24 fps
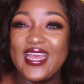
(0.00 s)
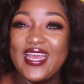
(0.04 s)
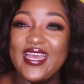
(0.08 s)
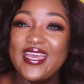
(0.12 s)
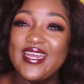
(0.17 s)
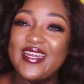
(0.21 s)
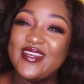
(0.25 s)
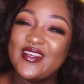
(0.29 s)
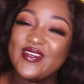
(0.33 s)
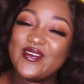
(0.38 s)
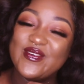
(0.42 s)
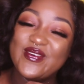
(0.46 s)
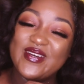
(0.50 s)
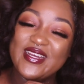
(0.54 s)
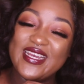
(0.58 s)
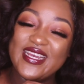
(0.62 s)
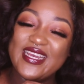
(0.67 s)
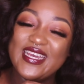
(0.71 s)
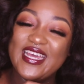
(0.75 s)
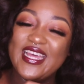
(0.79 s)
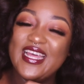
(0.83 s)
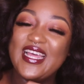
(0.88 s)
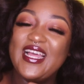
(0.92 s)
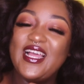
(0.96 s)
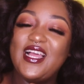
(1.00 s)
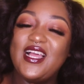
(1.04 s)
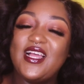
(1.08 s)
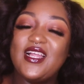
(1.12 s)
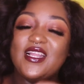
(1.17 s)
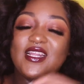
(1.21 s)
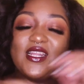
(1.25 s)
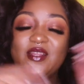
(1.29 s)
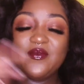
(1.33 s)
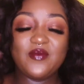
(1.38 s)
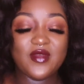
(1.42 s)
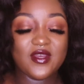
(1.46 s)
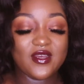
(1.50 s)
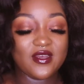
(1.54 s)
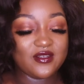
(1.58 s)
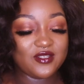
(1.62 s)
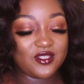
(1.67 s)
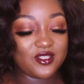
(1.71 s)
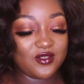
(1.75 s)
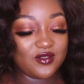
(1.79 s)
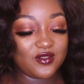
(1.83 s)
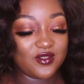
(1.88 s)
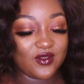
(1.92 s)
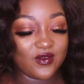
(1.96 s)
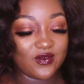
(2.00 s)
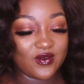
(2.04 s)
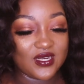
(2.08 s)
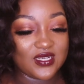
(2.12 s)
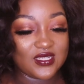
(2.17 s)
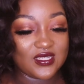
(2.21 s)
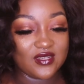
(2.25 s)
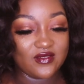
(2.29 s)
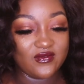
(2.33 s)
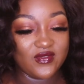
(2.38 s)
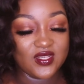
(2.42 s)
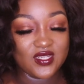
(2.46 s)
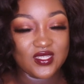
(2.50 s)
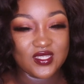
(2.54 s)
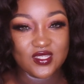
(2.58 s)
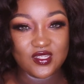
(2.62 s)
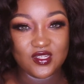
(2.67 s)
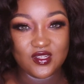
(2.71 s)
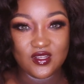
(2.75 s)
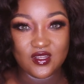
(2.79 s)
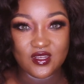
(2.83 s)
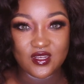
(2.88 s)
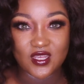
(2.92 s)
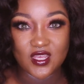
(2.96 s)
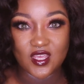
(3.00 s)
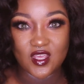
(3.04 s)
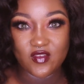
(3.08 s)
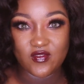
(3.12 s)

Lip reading: Anyway, let me go shoot the rest of this look.